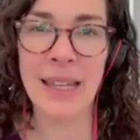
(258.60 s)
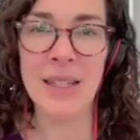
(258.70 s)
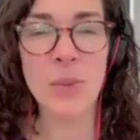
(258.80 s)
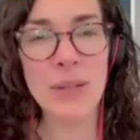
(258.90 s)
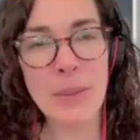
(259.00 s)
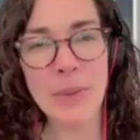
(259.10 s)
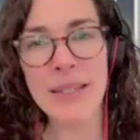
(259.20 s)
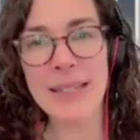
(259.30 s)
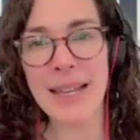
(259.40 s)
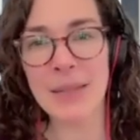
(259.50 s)
So what type of
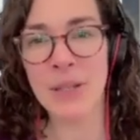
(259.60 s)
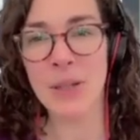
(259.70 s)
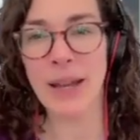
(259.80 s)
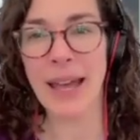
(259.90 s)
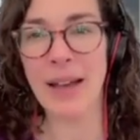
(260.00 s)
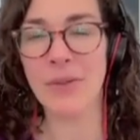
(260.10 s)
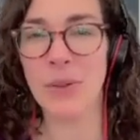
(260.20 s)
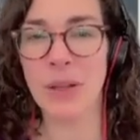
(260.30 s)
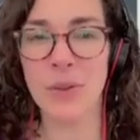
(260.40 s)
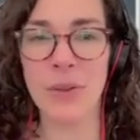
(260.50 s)
assessment do I have
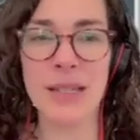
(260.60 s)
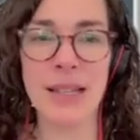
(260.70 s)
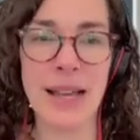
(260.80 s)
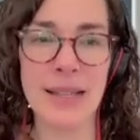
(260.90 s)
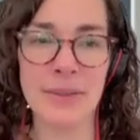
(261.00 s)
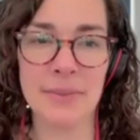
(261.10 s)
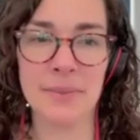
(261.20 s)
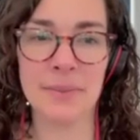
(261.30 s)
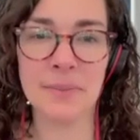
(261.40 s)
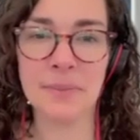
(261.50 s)
going through this class?
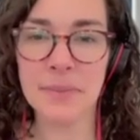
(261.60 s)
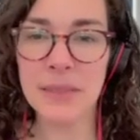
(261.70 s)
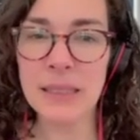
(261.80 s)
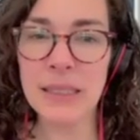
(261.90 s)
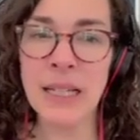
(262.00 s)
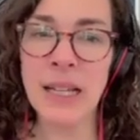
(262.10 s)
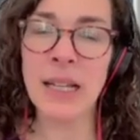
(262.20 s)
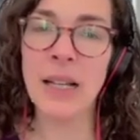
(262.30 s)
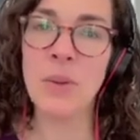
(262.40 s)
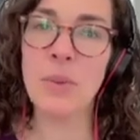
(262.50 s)

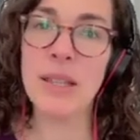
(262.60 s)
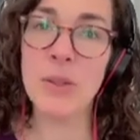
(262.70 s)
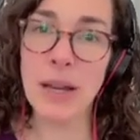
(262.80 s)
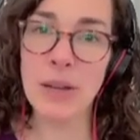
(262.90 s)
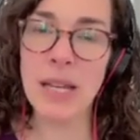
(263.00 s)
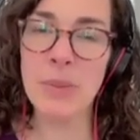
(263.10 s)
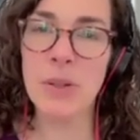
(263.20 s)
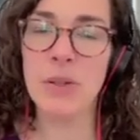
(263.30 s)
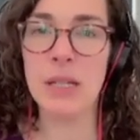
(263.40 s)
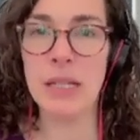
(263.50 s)
Well, these
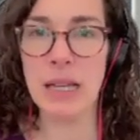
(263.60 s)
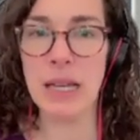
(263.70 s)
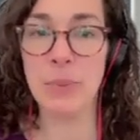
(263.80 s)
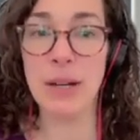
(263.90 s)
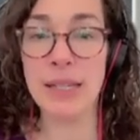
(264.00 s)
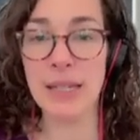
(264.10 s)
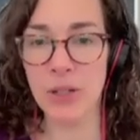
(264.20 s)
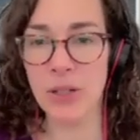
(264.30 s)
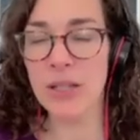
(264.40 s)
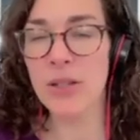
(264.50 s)
roundtable
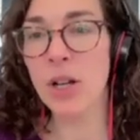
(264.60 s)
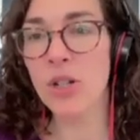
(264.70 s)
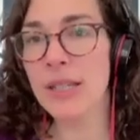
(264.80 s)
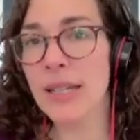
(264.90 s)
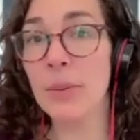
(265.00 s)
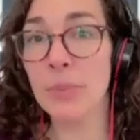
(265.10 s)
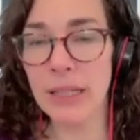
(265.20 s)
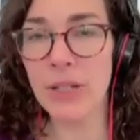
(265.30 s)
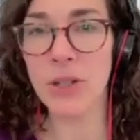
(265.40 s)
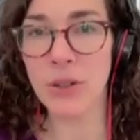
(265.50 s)
presentations are just a
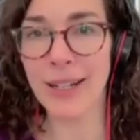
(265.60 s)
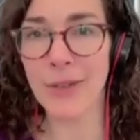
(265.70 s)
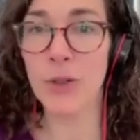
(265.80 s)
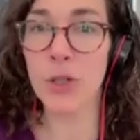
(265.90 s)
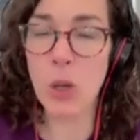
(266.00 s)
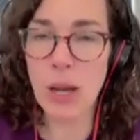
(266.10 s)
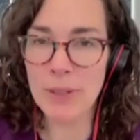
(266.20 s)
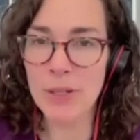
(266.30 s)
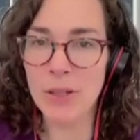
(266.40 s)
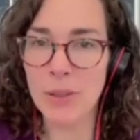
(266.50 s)
completion grade. If you show up
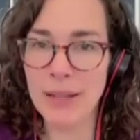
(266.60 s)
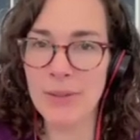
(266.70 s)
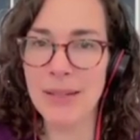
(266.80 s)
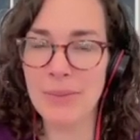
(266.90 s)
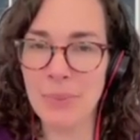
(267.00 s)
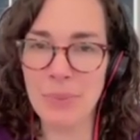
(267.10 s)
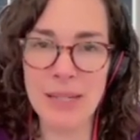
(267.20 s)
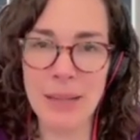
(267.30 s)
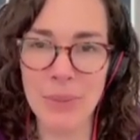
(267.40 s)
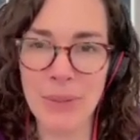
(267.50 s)
and do your
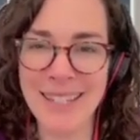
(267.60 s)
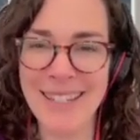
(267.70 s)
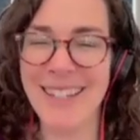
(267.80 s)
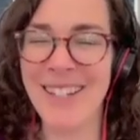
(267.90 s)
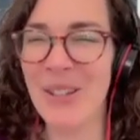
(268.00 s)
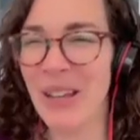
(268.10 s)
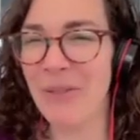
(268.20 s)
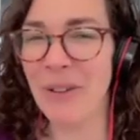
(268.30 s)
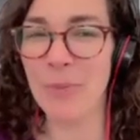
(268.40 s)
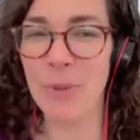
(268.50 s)
roundtable presentation, you
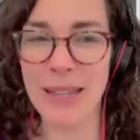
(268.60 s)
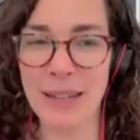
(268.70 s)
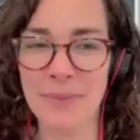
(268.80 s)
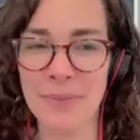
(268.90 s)
get 5%.